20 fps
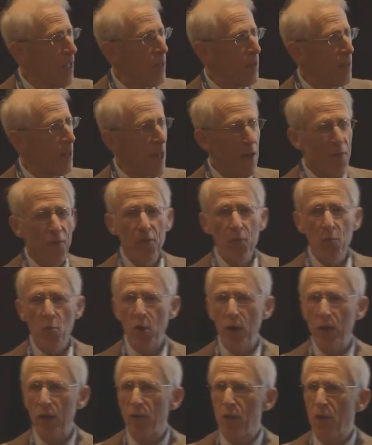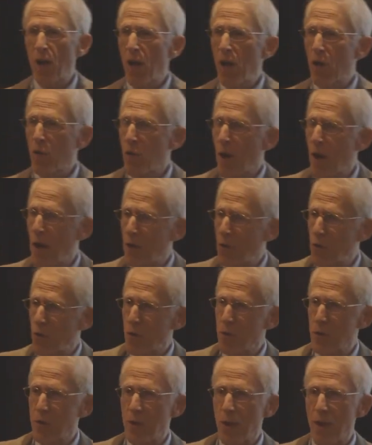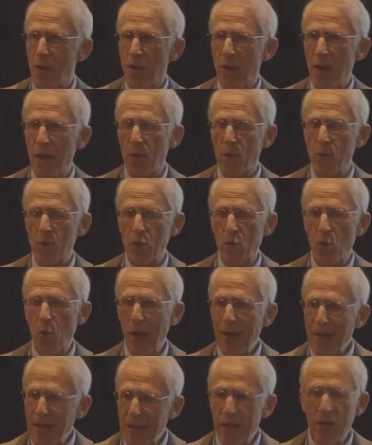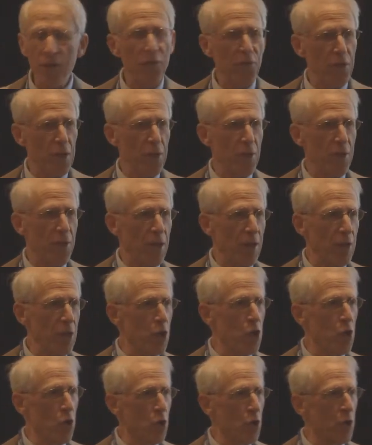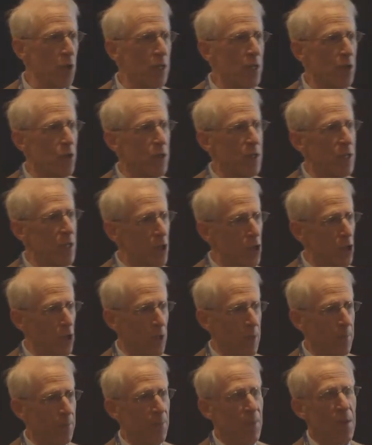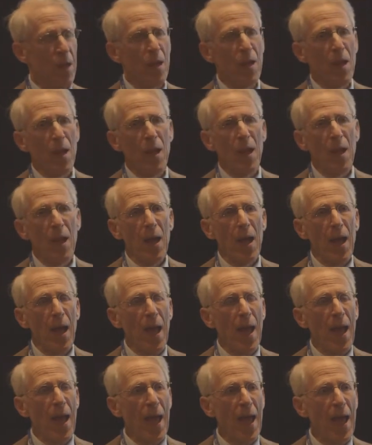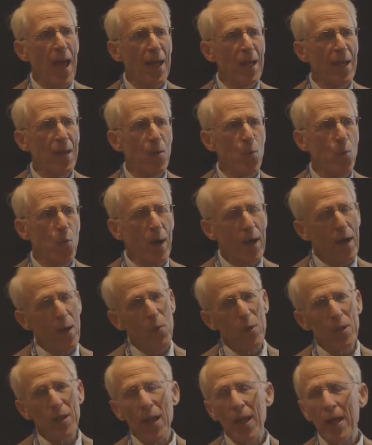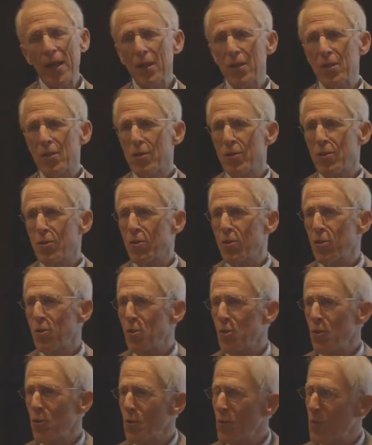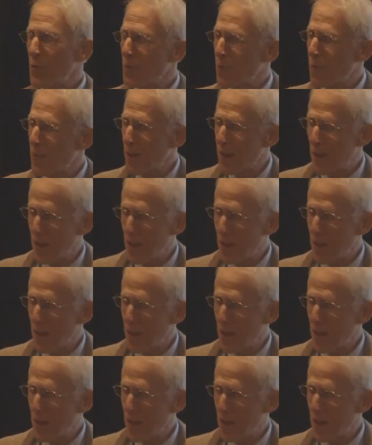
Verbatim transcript: The Life and Work of Carl Rogers, that was quite different than the earlier edition. And what I would like to do